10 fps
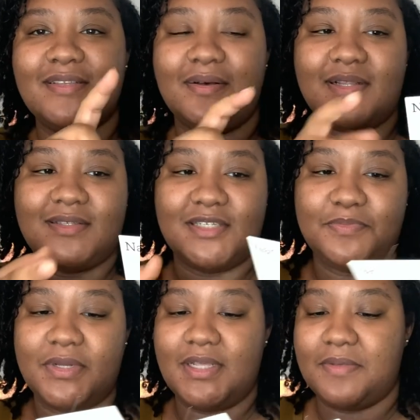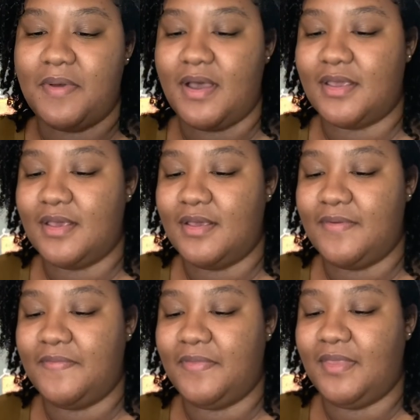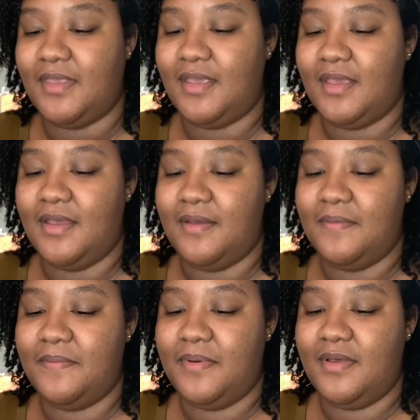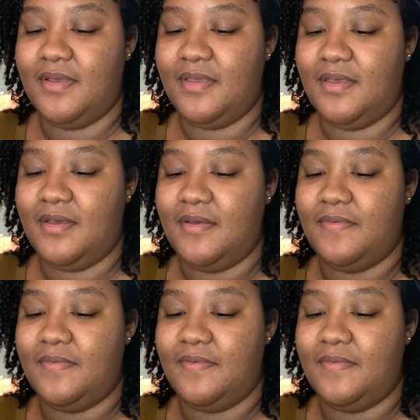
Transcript: So I just put it in the pocket. But yeah,